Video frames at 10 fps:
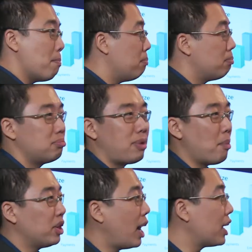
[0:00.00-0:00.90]
I'm
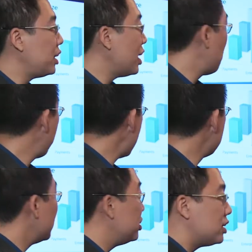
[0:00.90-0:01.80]
primarily targeting
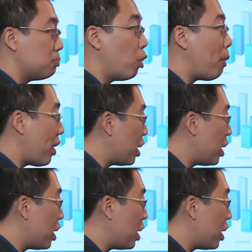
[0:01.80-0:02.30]
payments, mobile